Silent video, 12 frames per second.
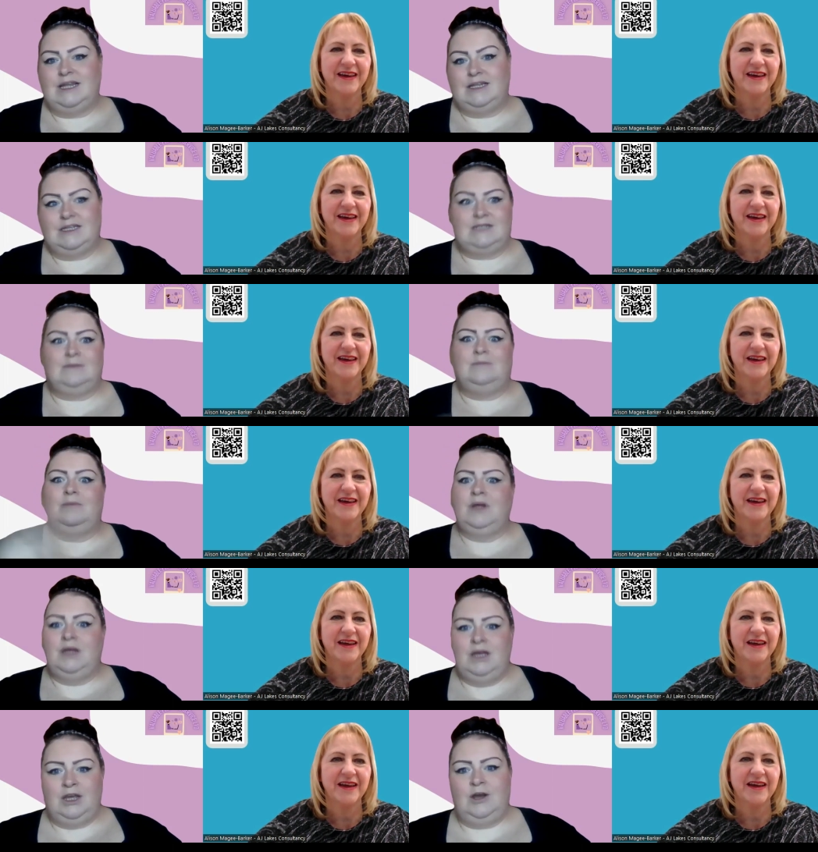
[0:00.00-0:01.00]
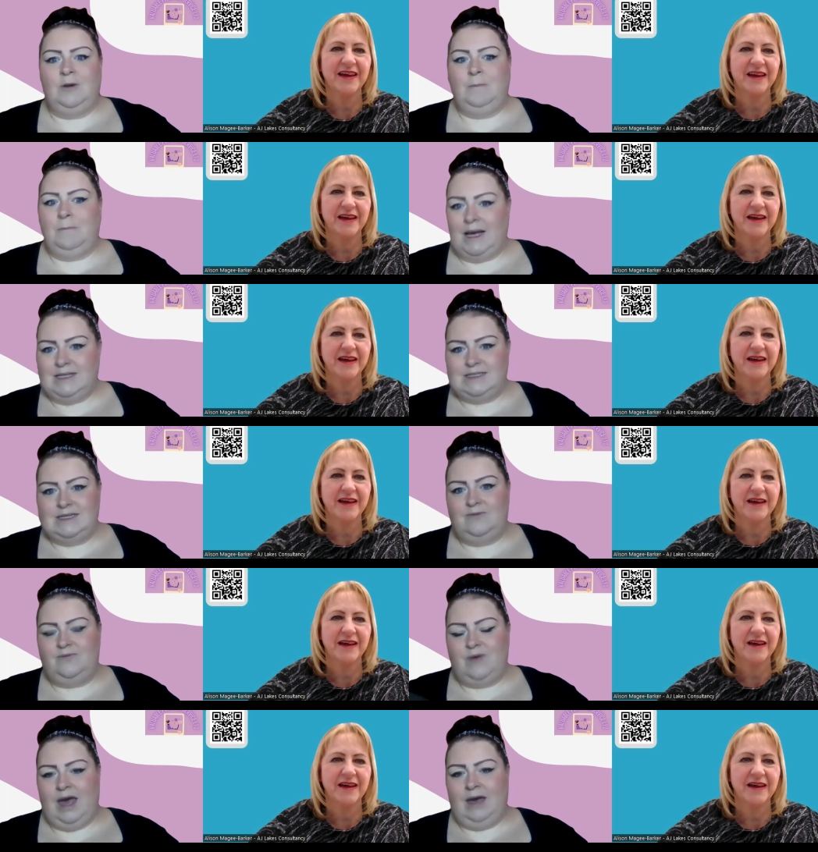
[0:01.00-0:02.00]
Speaker 1: and then there's some, you know, massive
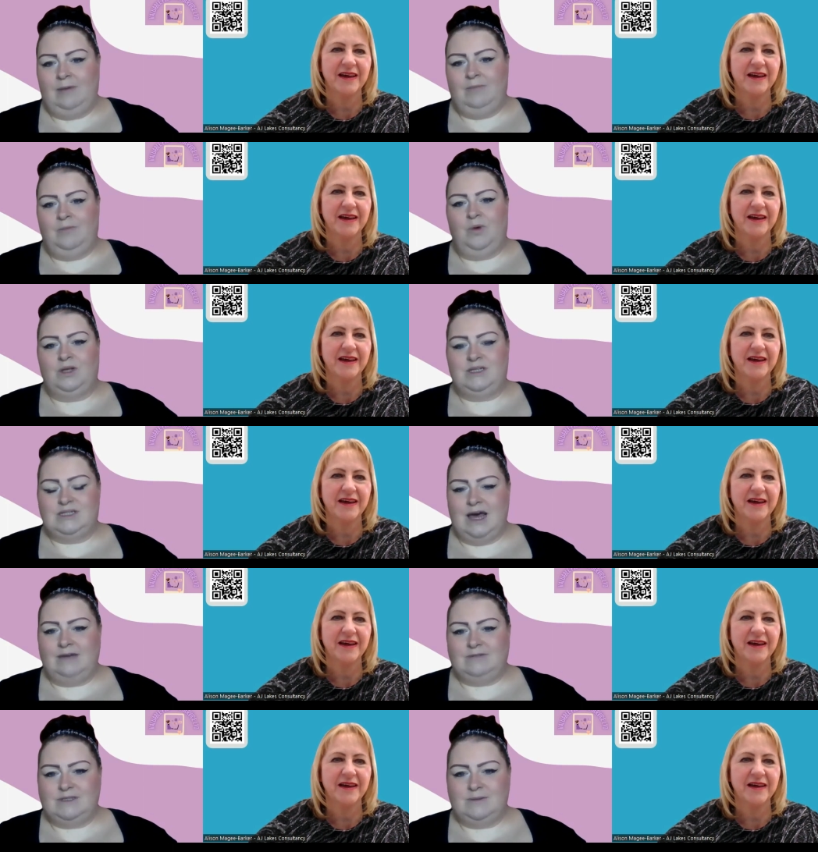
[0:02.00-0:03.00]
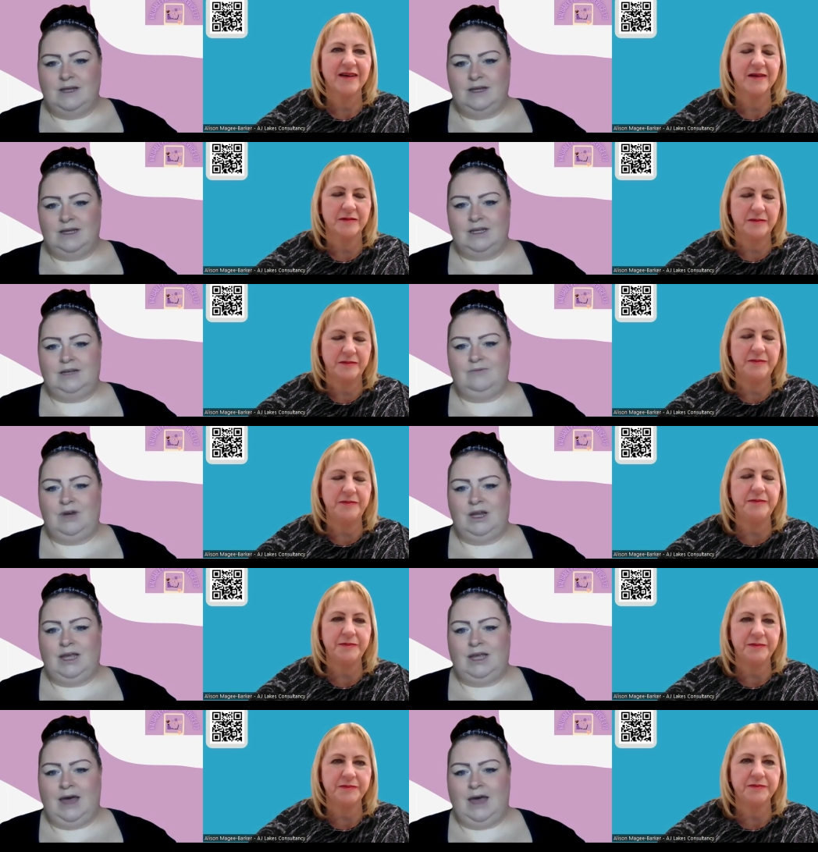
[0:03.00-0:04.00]
um, ones there as well that can really
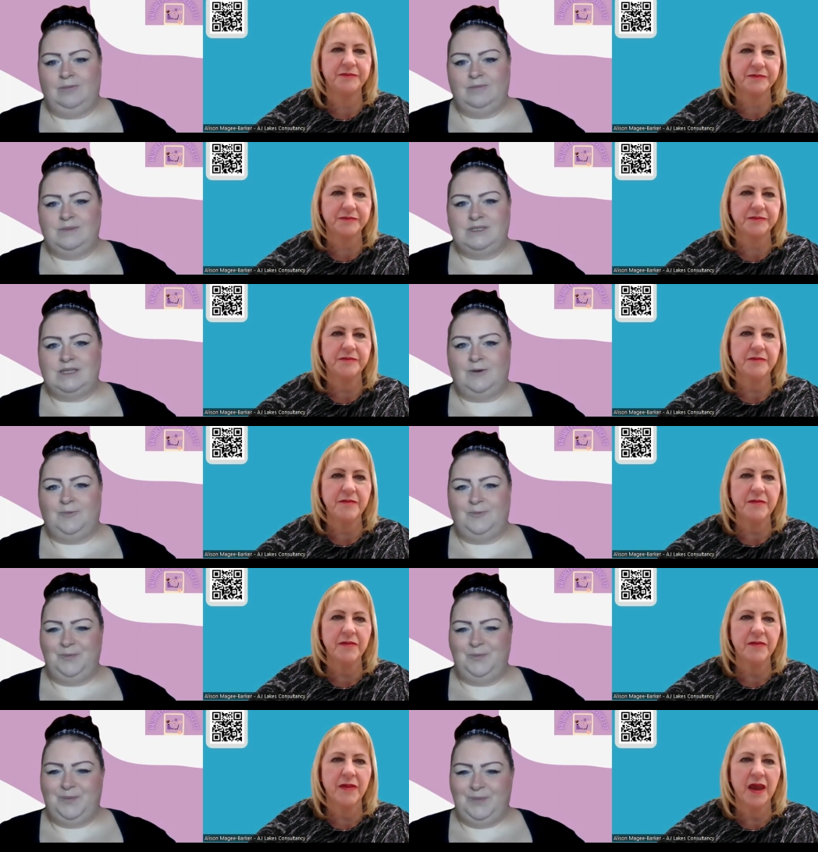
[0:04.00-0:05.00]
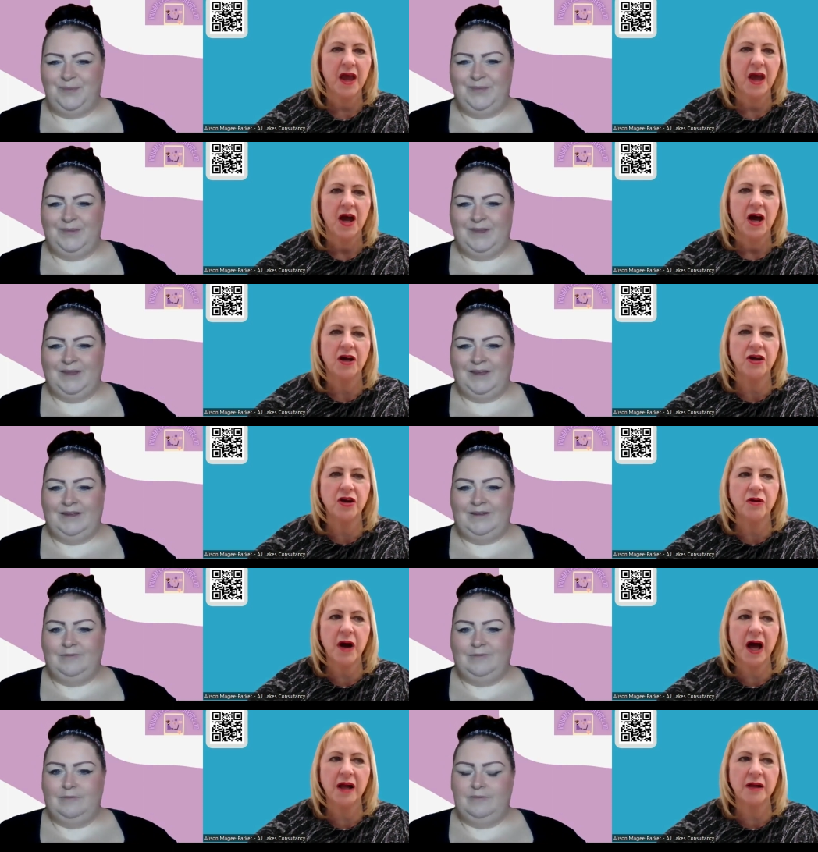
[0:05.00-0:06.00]
help. So.
Speaker 2: And you
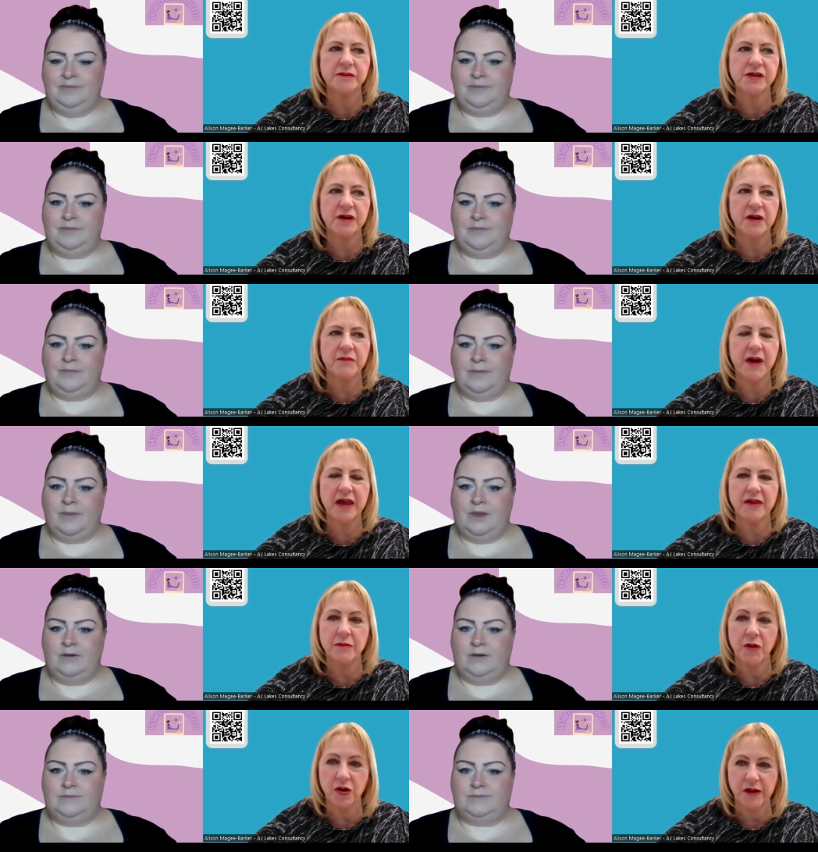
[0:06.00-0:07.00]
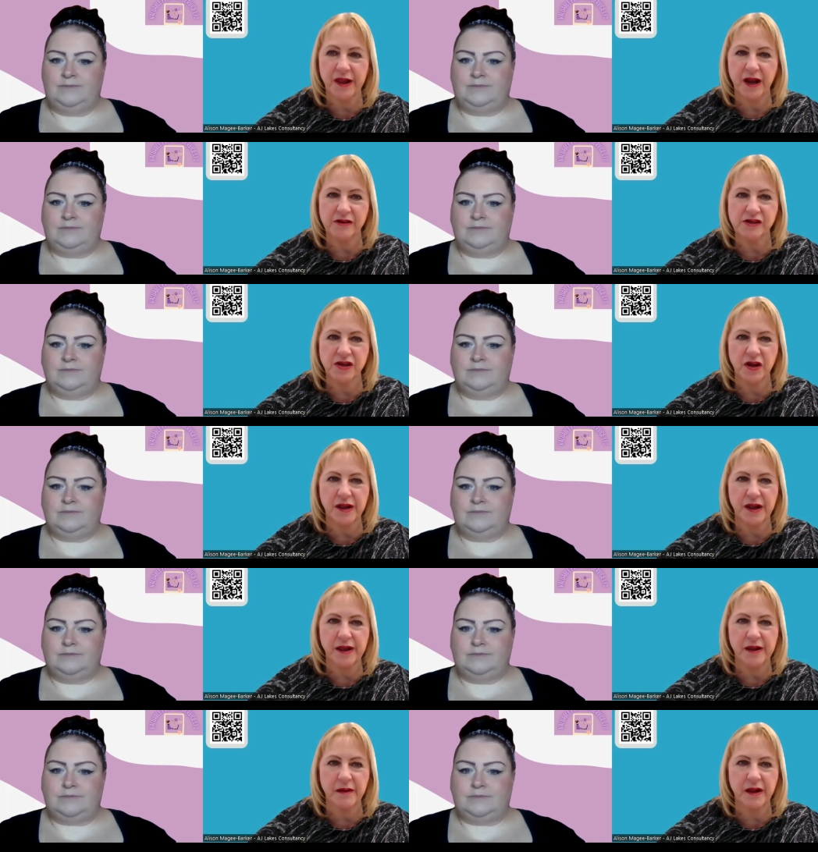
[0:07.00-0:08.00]
help to make the most out of those
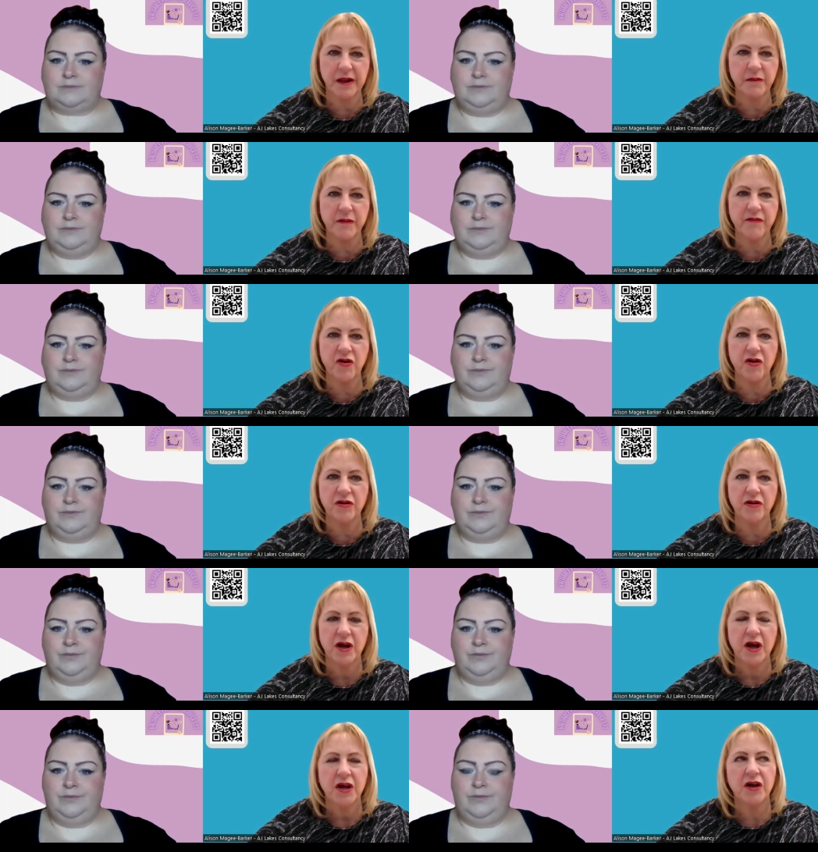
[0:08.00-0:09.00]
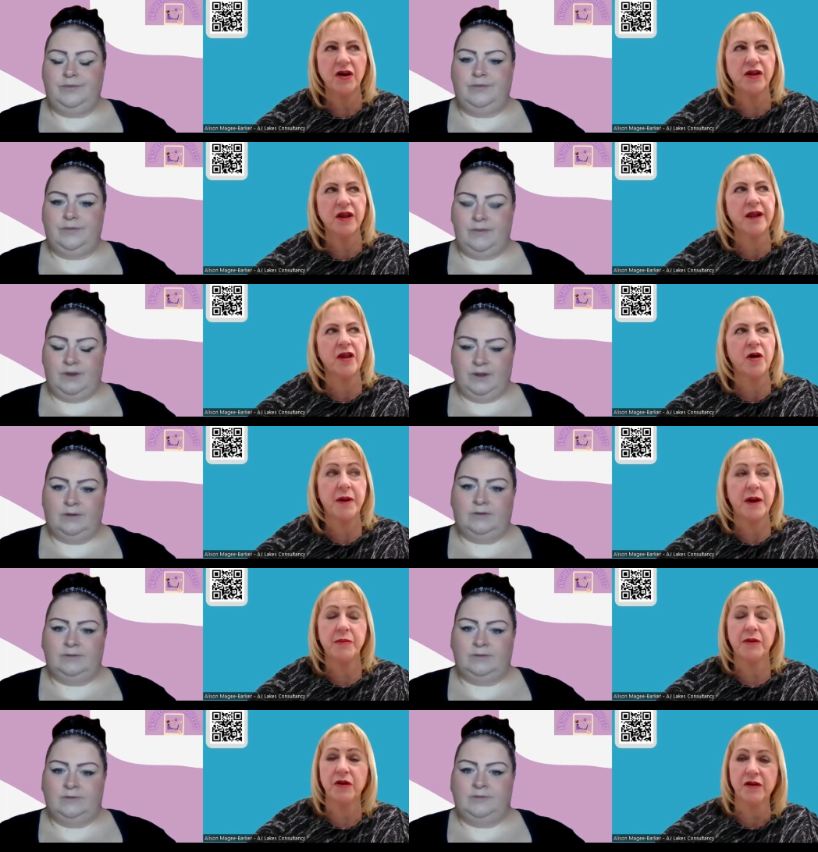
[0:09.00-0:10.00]
systems because we've all, you know, there's a lot of
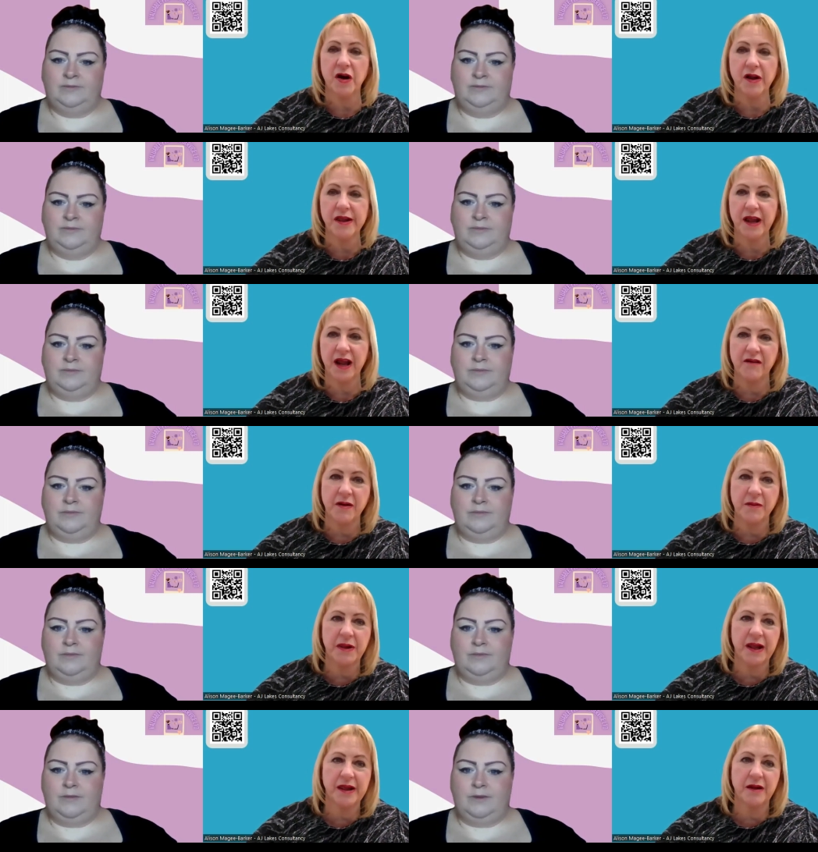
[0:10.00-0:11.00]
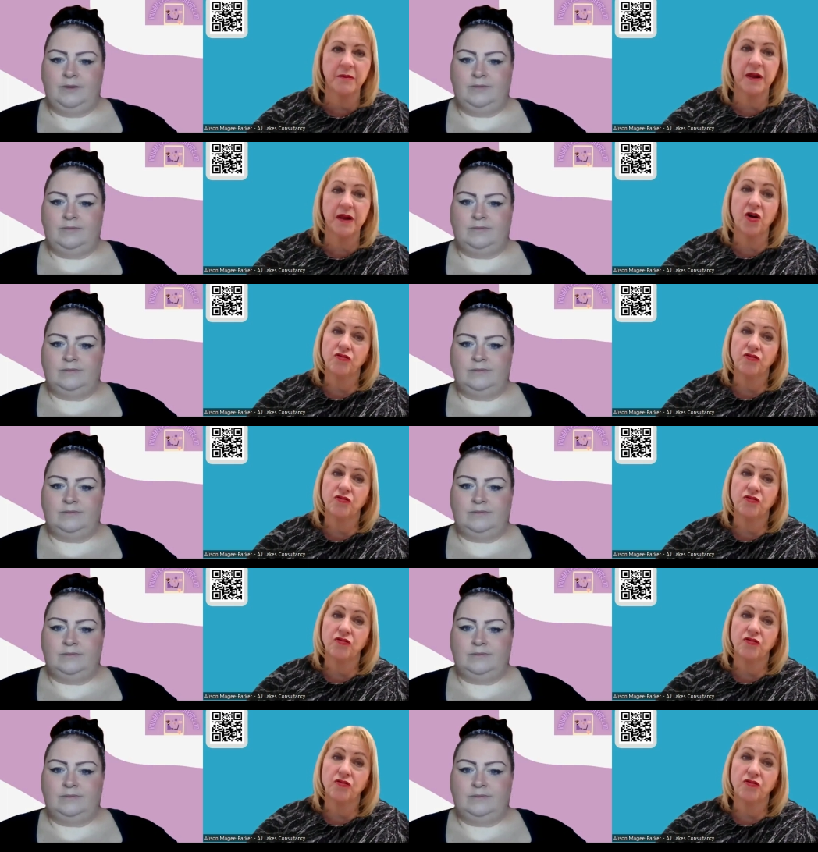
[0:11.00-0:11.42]
people who's got CRM systems